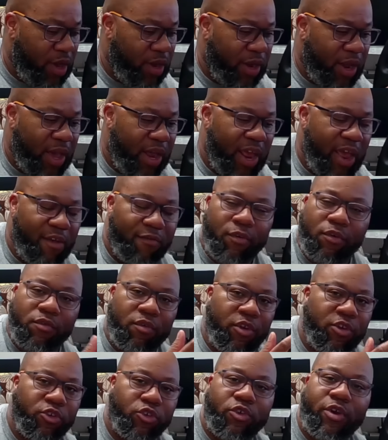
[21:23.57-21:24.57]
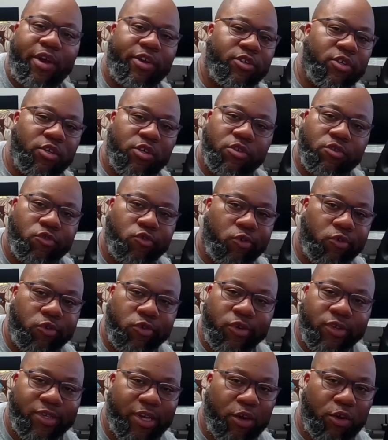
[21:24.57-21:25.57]
and not ever run traction control,
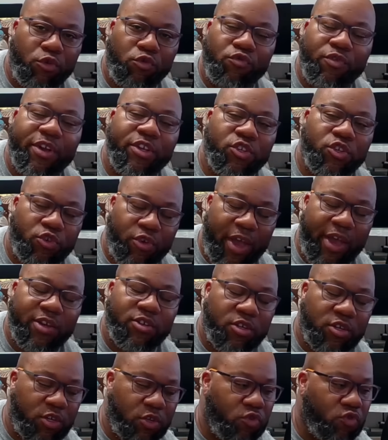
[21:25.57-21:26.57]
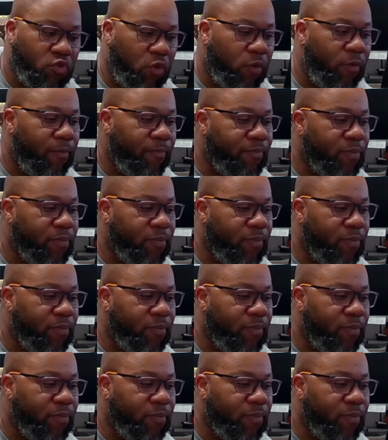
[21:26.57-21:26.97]
because I don't race traction control.